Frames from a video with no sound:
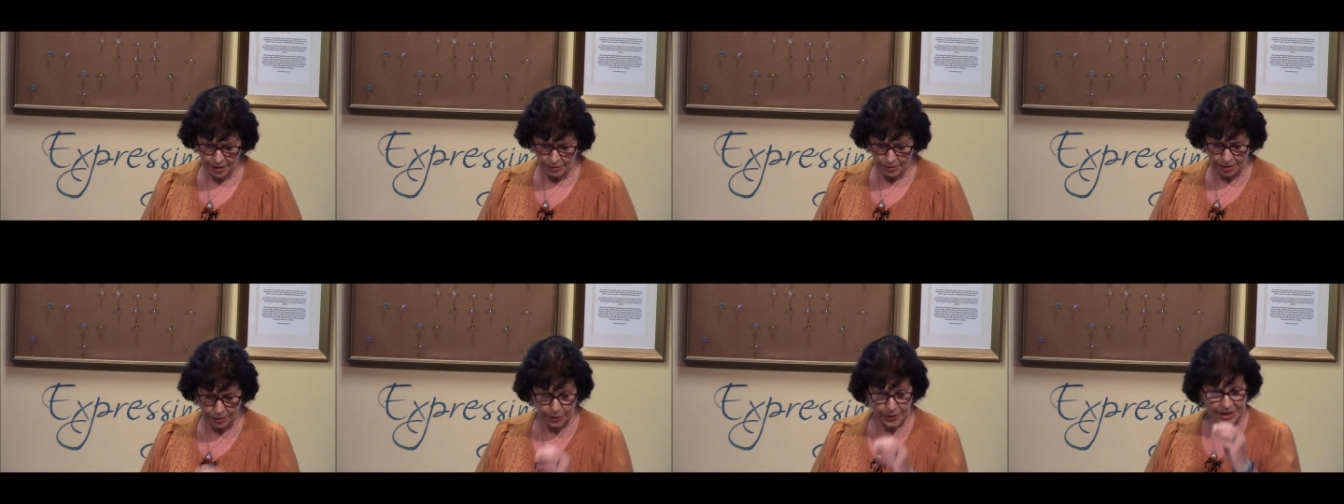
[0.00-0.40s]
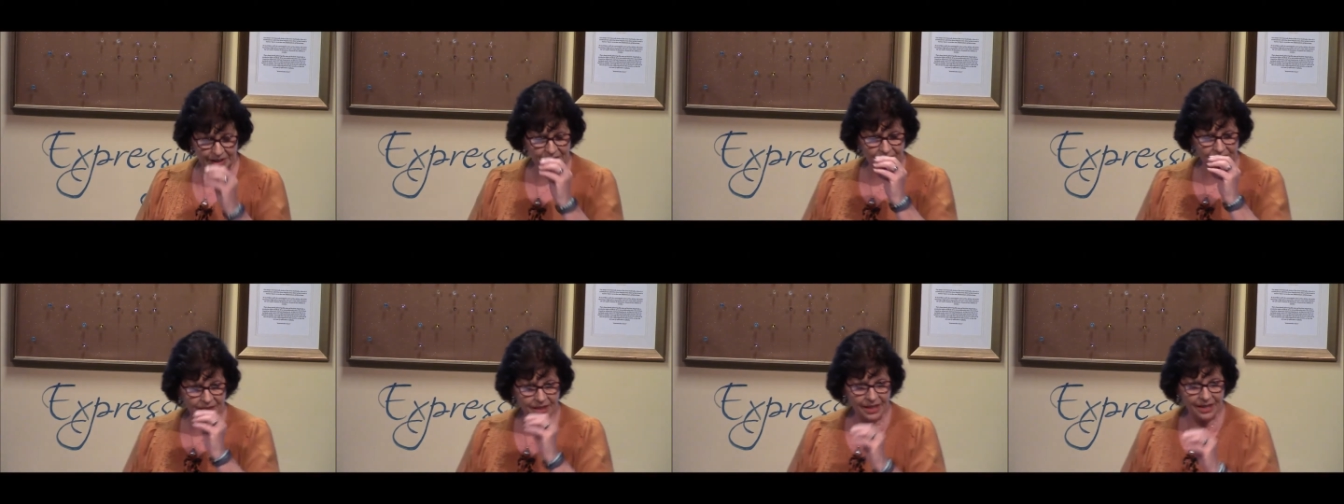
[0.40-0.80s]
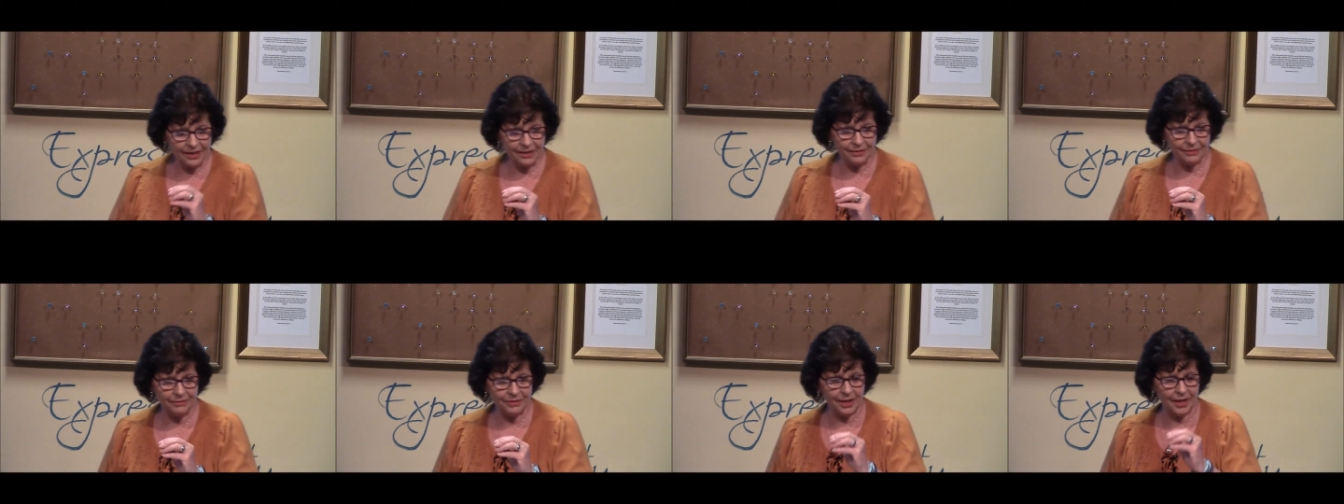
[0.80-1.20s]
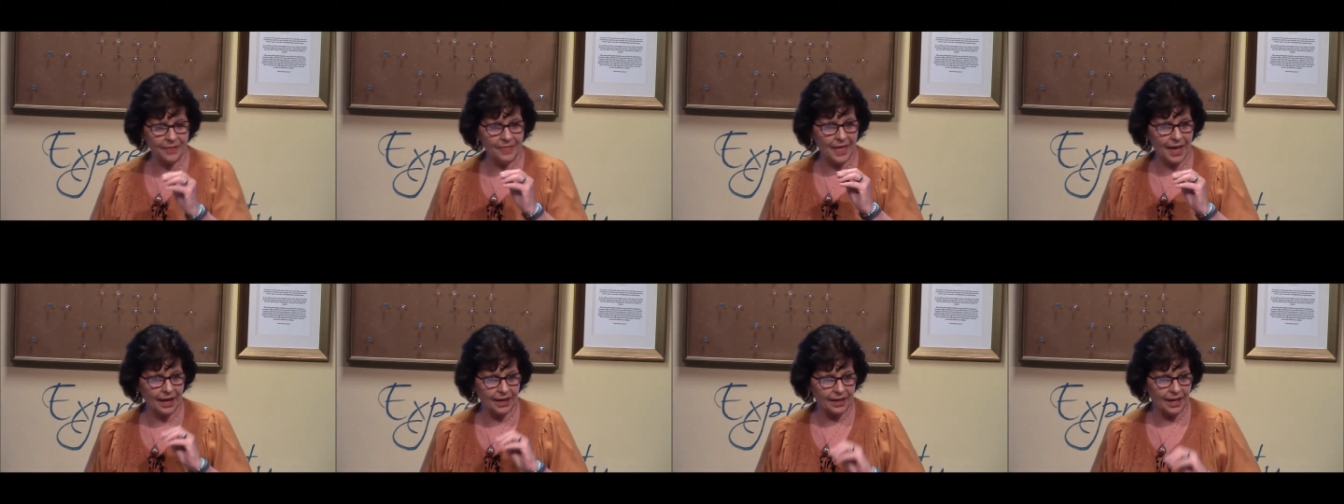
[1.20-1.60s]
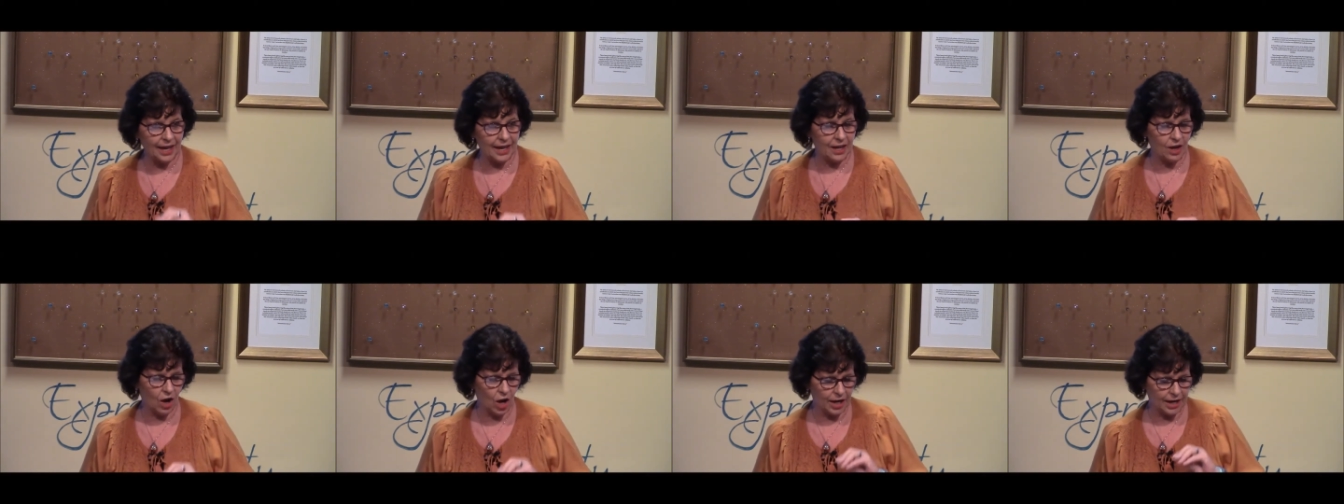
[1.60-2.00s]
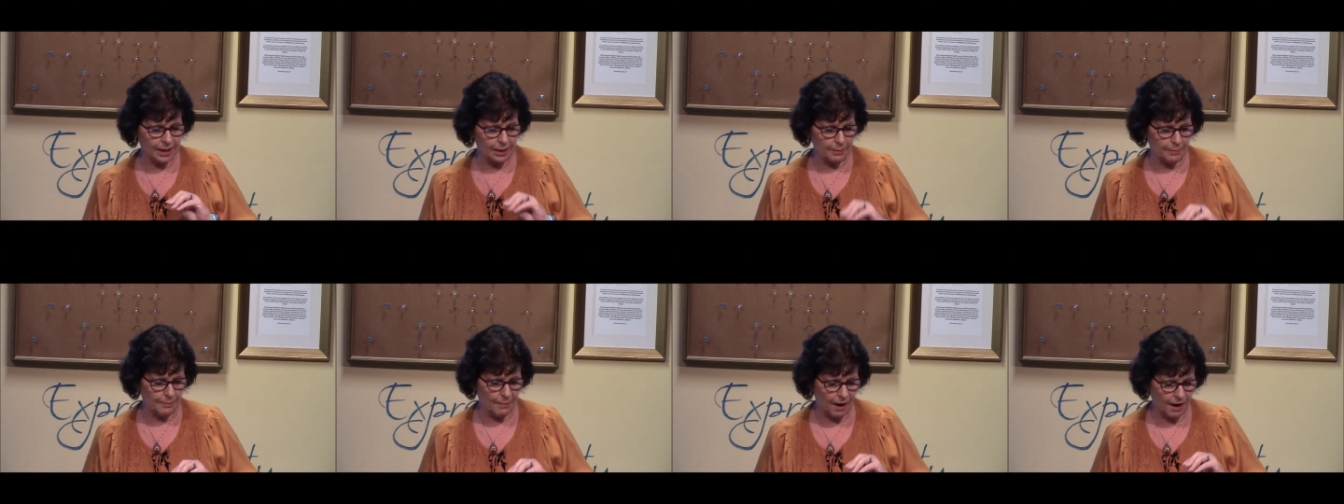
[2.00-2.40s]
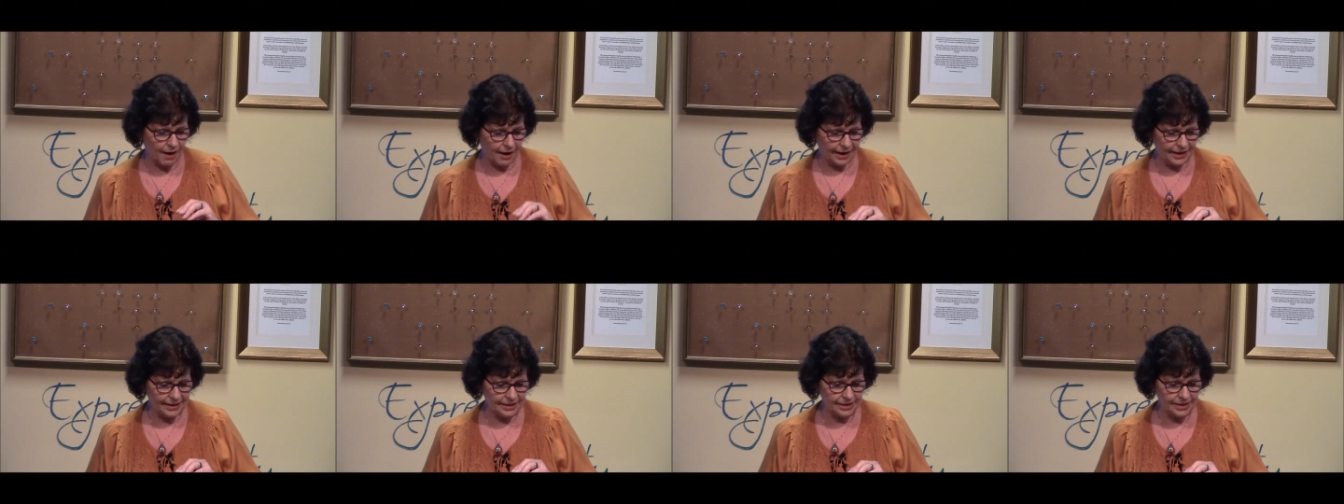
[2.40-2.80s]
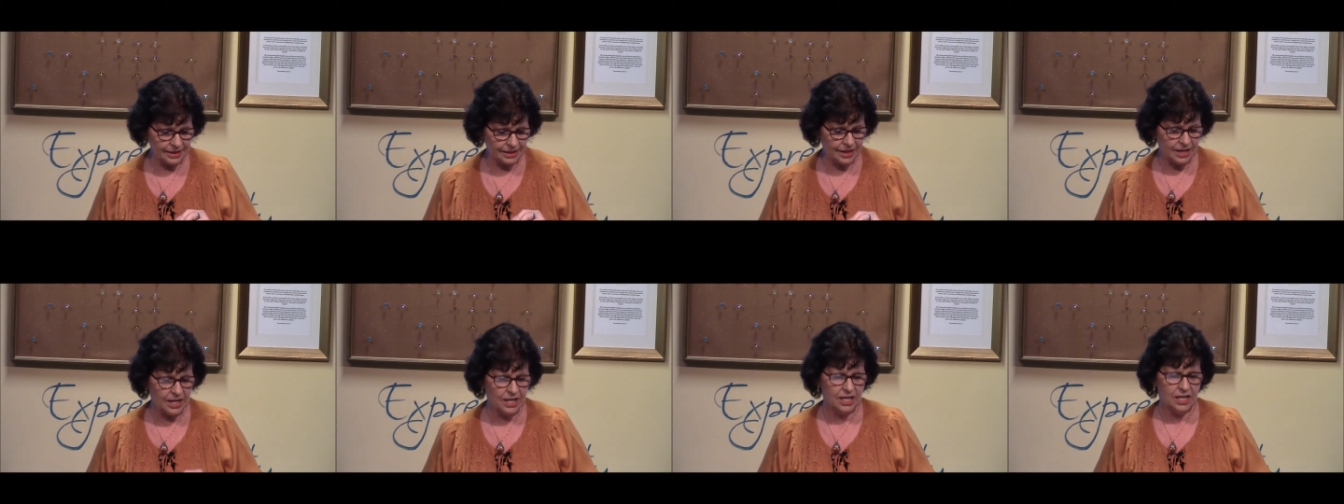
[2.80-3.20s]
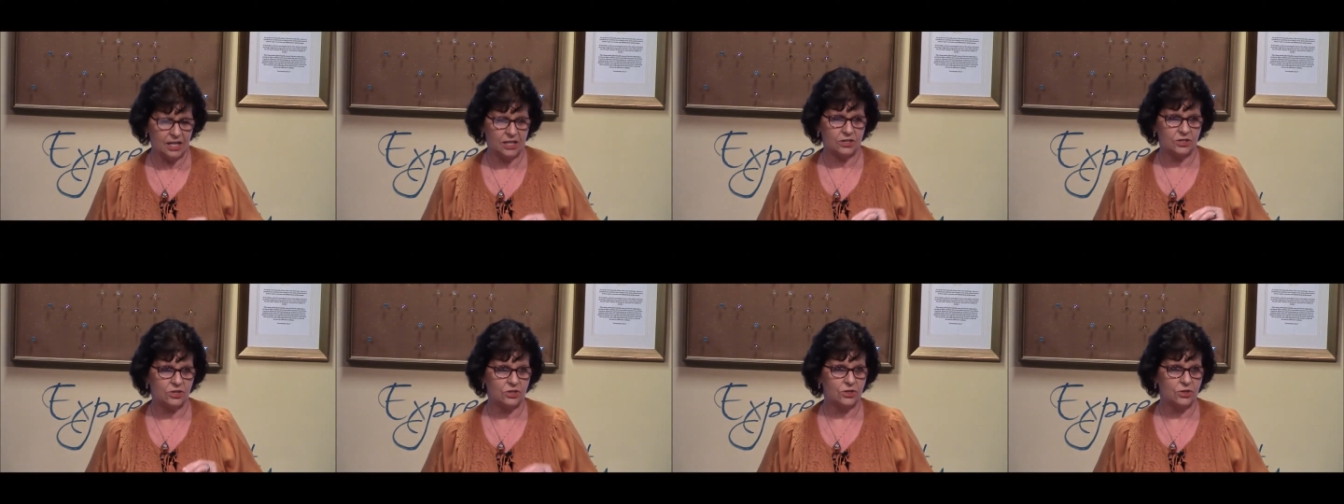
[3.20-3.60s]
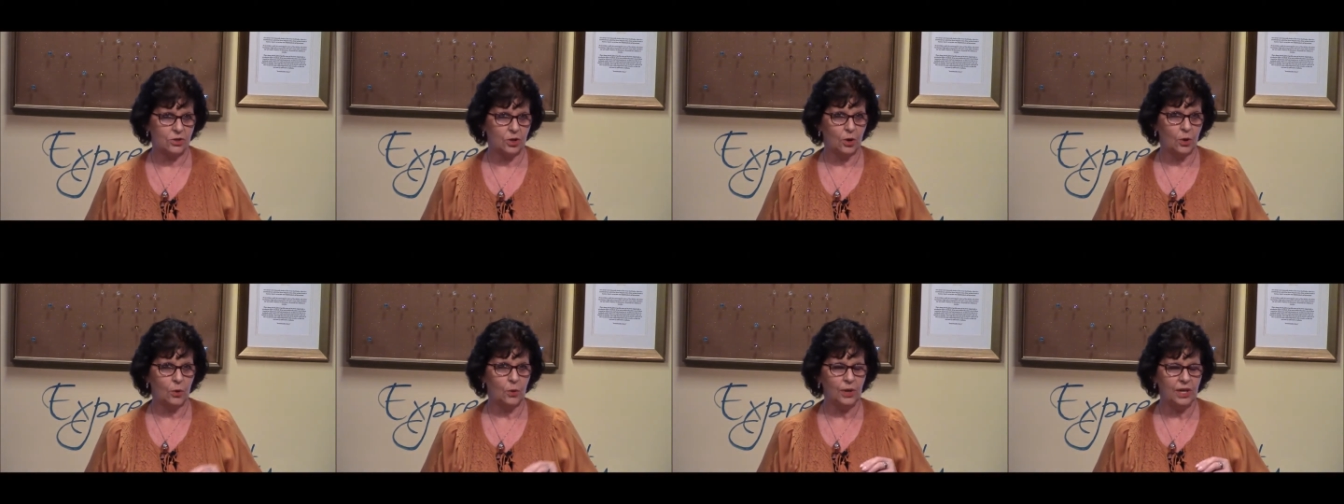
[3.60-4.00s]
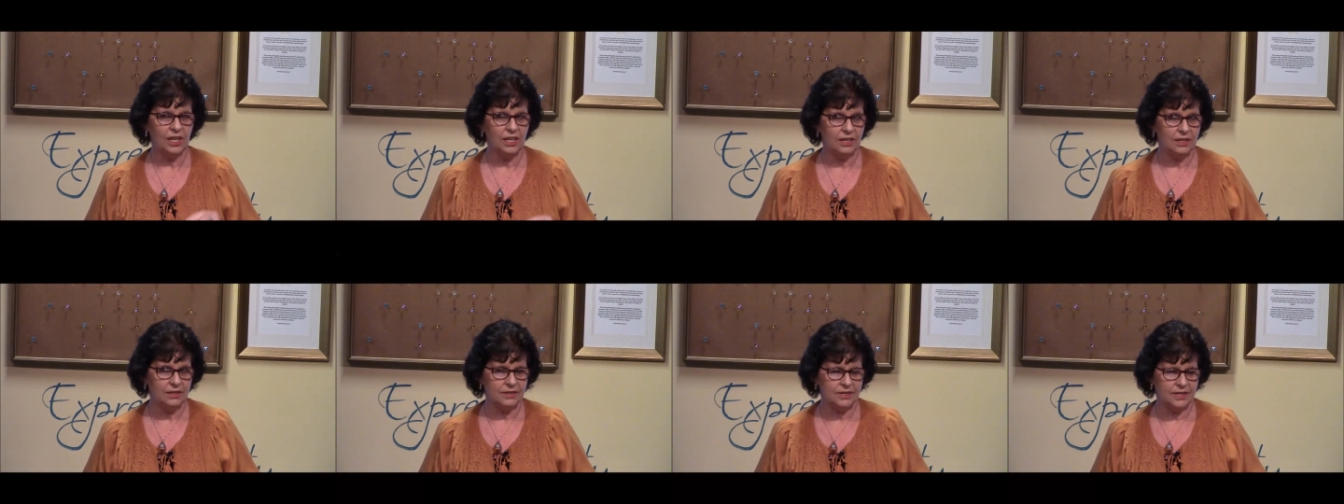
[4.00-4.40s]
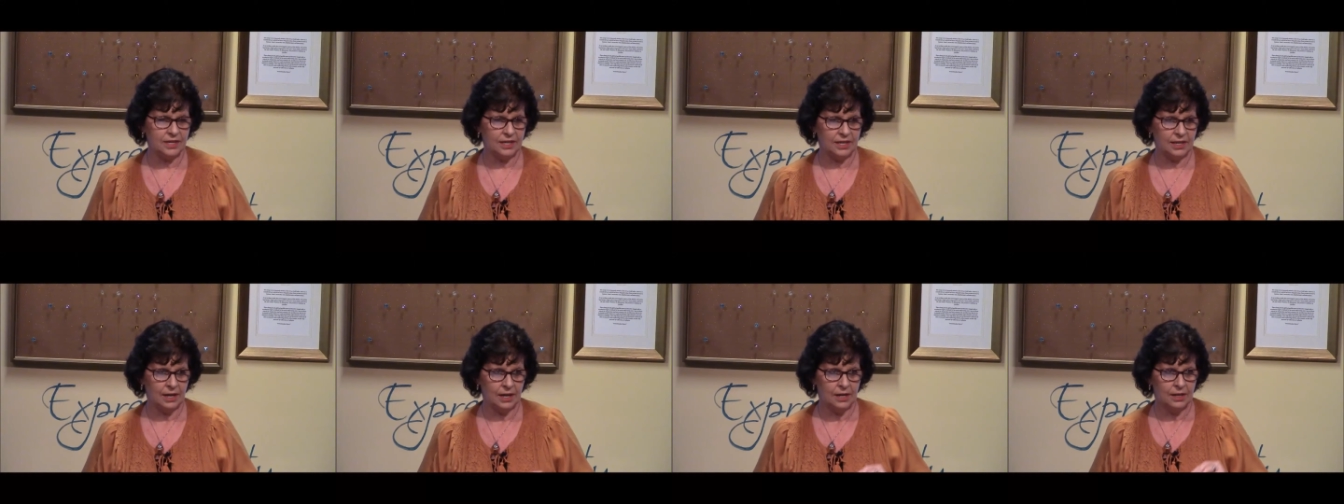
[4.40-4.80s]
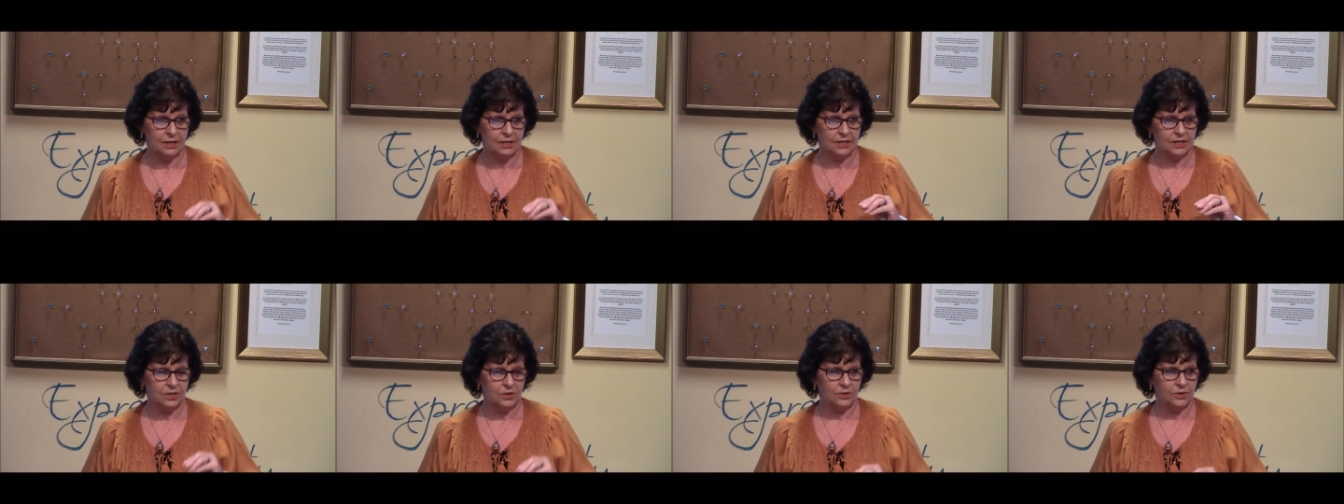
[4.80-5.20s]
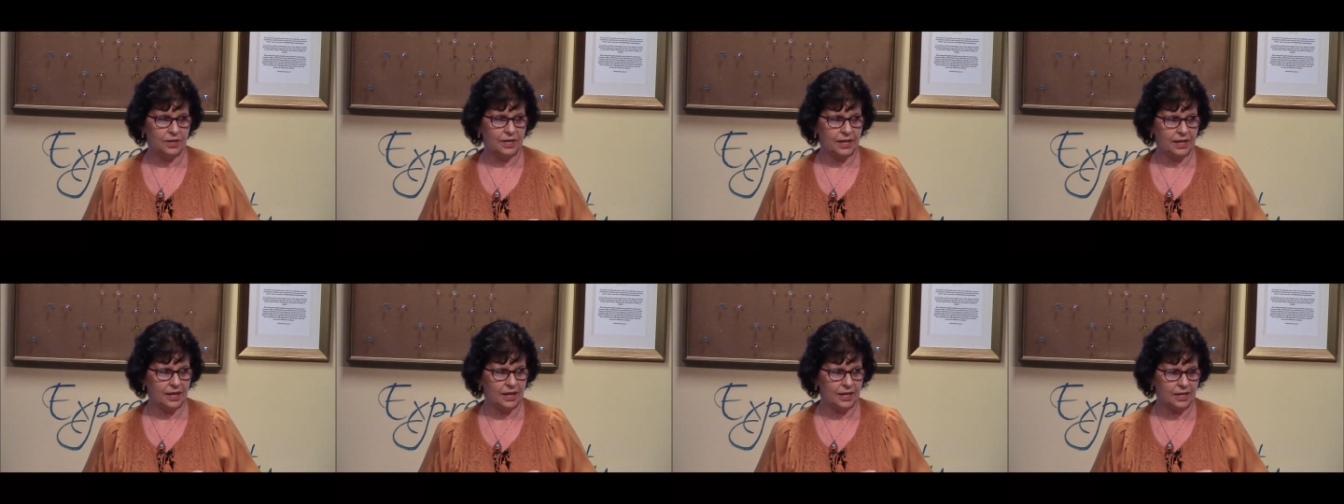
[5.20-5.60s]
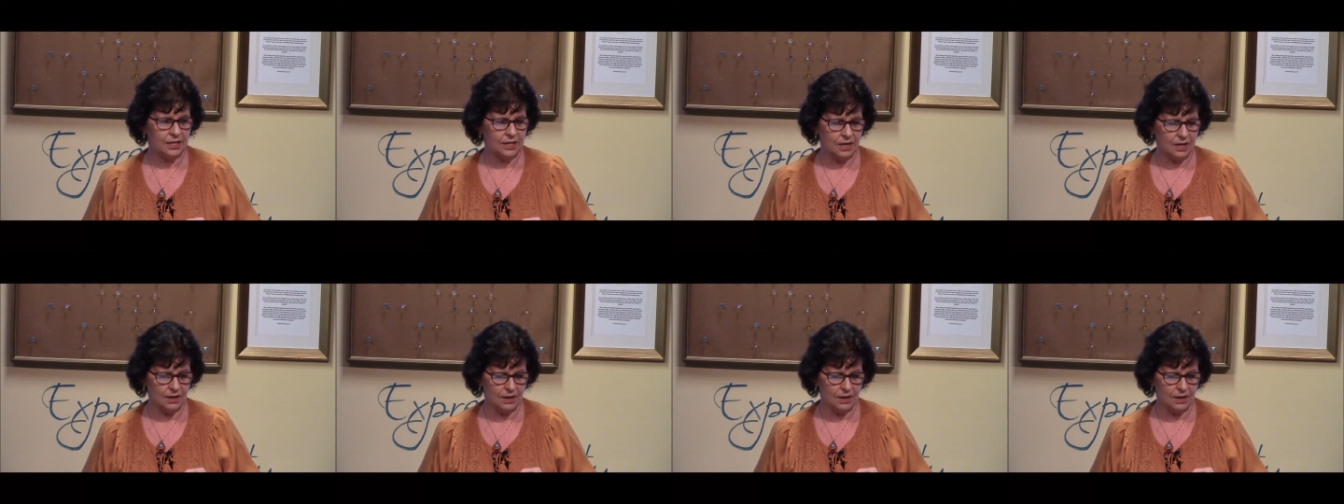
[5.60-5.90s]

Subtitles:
When we live in that chaotic mind, it's so easy to get